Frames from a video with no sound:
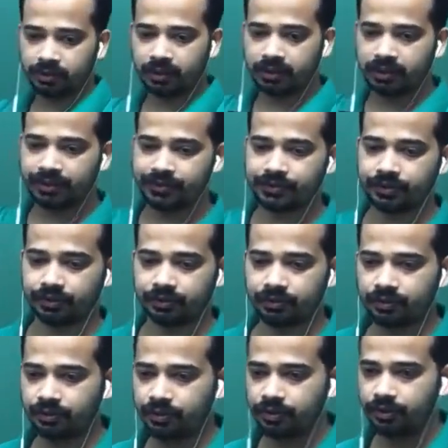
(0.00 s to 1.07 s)
relation,
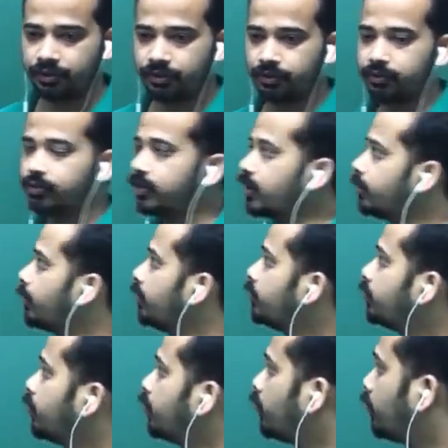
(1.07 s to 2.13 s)
you should be able
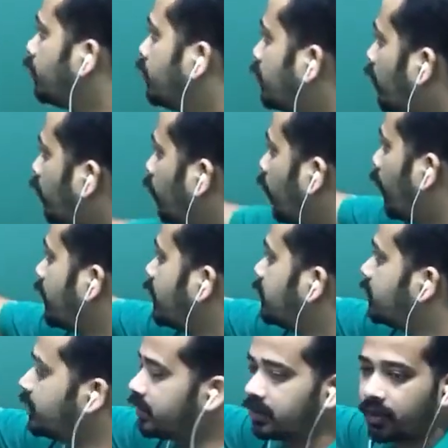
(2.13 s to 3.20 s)
to know what
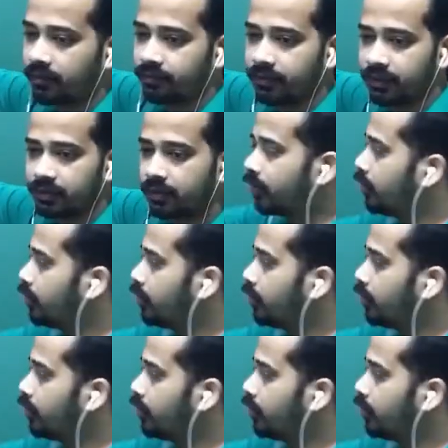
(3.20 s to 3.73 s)
is this surface,